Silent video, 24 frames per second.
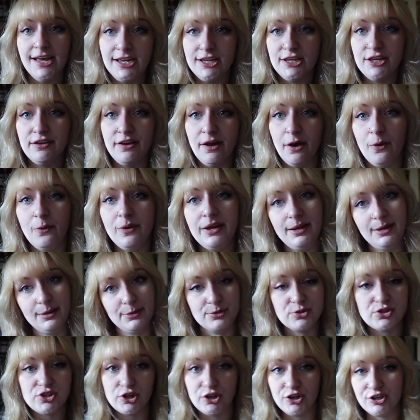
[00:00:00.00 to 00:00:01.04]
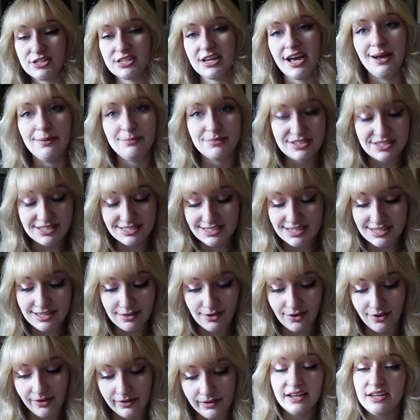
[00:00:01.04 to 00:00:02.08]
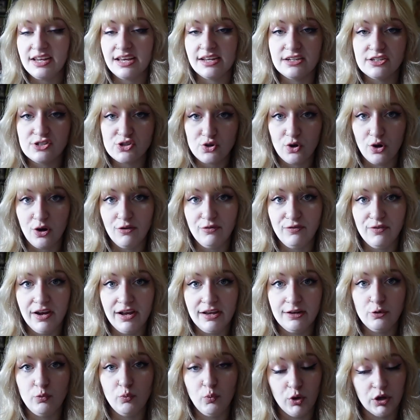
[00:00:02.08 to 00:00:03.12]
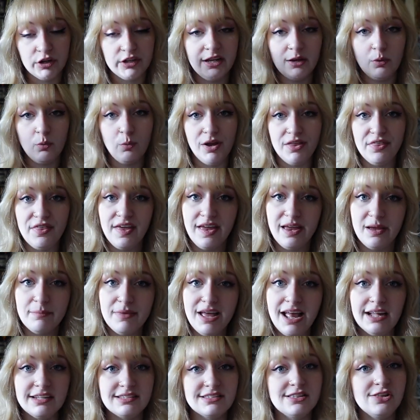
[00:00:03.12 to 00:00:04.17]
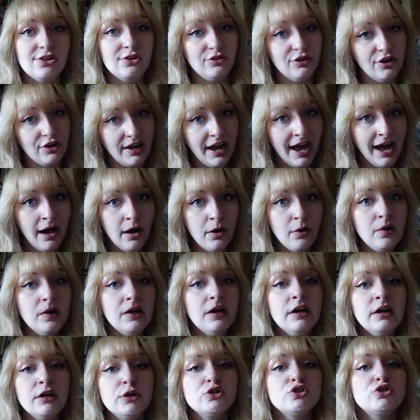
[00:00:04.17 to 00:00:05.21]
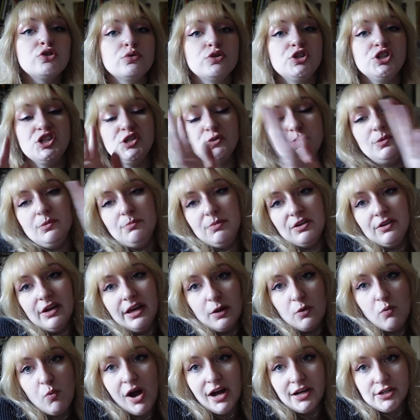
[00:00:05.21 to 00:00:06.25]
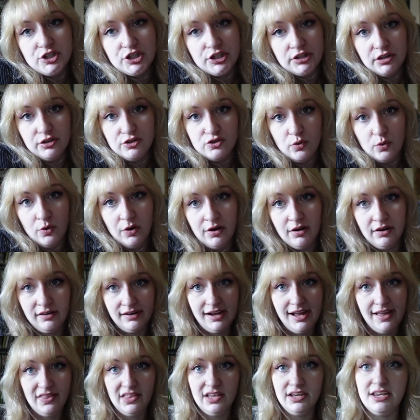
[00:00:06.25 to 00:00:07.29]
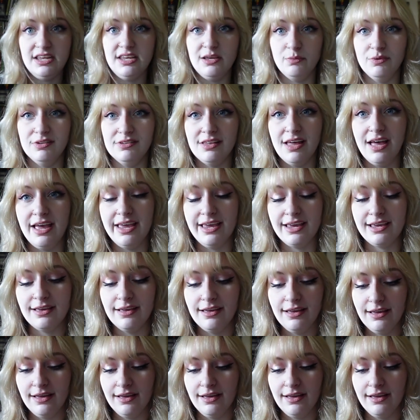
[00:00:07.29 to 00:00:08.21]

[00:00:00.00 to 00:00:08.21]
you know, here's a good time to steal. And he had his girlfriend working with him as the lookout. So she would be like watching the door and then he would like,